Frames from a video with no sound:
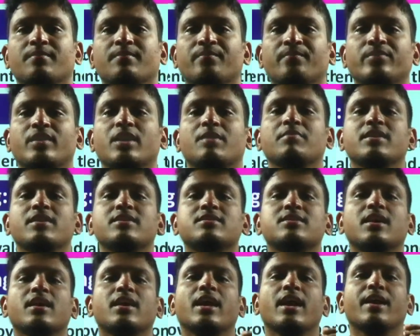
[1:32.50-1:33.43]
That means
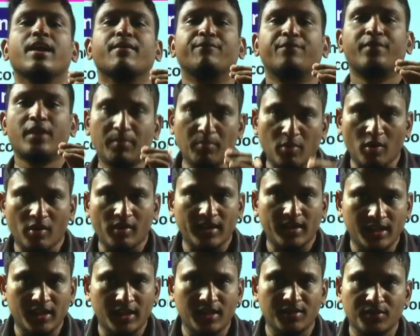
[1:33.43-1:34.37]
every
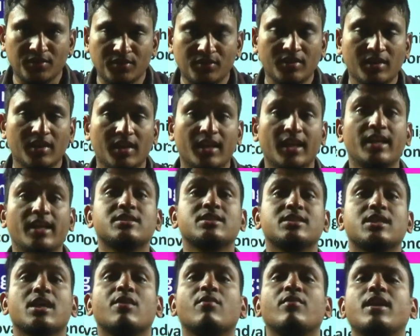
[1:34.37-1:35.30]
molecule is
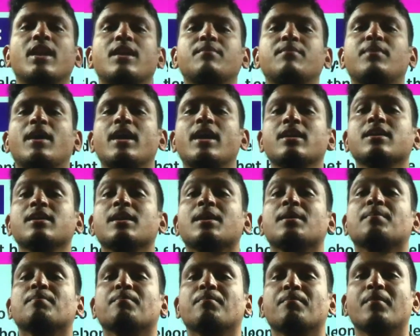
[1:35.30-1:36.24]
surrounded by
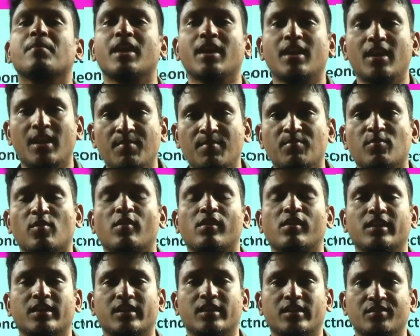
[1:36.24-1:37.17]
many
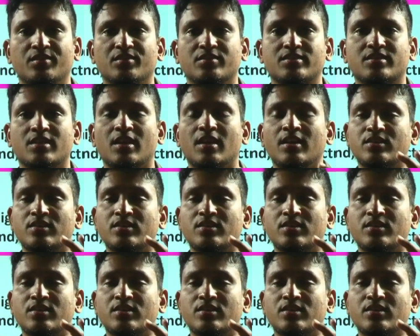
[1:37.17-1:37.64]
molecules.